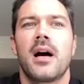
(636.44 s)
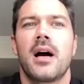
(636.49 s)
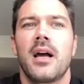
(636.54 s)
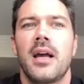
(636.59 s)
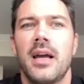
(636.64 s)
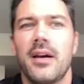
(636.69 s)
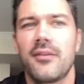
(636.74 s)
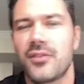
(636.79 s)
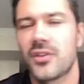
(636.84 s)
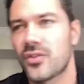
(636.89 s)
I
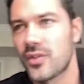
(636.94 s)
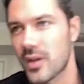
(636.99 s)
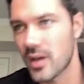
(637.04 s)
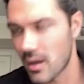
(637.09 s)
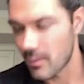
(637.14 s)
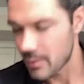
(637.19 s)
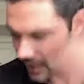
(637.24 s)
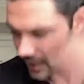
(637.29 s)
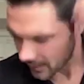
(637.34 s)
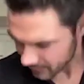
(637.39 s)
have to say,
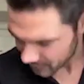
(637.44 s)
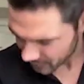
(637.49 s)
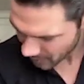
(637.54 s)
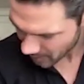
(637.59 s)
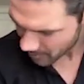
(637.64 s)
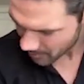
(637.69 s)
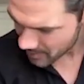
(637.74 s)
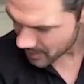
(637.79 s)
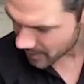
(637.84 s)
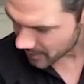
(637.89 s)
I mean, I have to
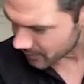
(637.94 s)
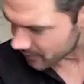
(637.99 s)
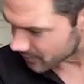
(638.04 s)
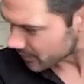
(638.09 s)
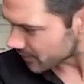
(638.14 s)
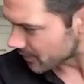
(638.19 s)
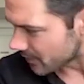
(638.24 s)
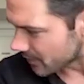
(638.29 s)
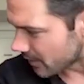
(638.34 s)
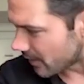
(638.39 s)
commend
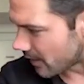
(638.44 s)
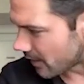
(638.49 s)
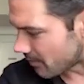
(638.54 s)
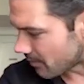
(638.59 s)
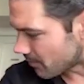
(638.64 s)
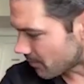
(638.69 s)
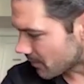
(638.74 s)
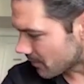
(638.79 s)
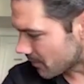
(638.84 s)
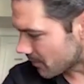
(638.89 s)
uh,
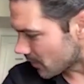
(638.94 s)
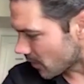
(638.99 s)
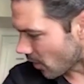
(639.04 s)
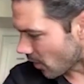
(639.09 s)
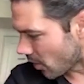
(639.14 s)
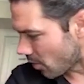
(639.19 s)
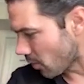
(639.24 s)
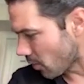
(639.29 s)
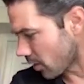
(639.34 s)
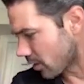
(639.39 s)

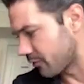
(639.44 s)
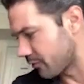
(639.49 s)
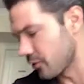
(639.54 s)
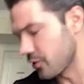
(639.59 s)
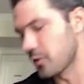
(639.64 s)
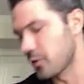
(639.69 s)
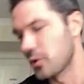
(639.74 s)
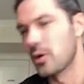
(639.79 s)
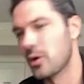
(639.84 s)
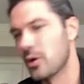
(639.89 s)
Hallmark for
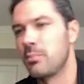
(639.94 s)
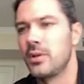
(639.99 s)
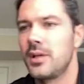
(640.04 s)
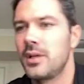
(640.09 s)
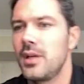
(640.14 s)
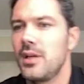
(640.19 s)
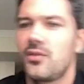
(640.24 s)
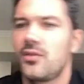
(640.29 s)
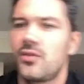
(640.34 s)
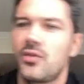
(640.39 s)
their
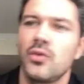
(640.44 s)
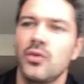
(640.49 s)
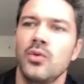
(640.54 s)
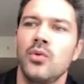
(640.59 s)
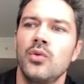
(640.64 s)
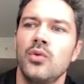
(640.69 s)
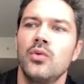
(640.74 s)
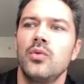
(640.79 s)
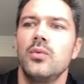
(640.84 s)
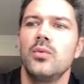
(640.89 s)
ability
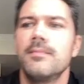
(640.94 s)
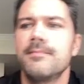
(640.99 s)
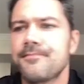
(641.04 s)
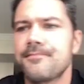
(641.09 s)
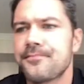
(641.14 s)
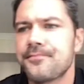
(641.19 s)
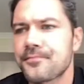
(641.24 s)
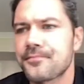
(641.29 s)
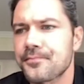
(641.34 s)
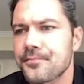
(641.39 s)
to
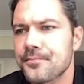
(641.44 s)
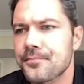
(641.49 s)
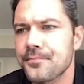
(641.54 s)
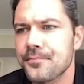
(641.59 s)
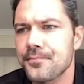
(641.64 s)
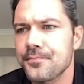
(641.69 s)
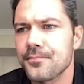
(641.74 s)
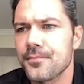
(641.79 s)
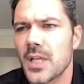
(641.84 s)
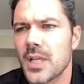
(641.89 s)

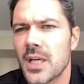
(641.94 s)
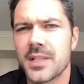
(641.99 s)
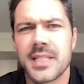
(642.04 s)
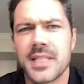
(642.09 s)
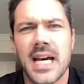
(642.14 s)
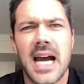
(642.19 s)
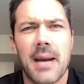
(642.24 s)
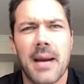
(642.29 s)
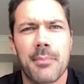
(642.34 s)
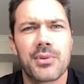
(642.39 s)

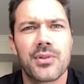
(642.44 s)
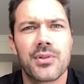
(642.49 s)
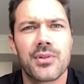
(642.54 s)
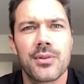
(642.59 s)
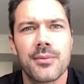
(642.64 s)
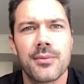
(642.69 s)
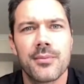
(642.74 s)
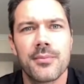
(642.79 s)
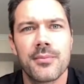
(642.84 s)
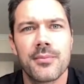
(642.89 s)
adapt,
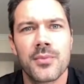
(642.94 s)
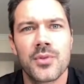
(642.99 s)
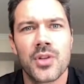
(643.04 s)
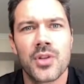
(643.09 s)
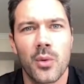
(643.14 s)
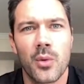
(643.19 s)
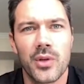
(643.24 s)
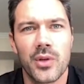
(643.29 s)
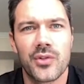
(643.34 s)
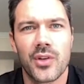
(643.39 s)

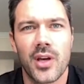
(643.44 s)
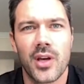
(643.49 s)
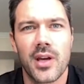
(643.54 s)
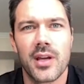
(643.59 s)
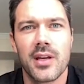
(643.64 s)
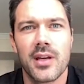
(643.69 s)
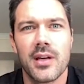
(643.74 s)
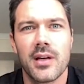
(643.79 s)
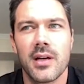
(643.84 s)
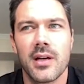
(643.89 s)
shall we
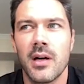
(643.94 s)
say.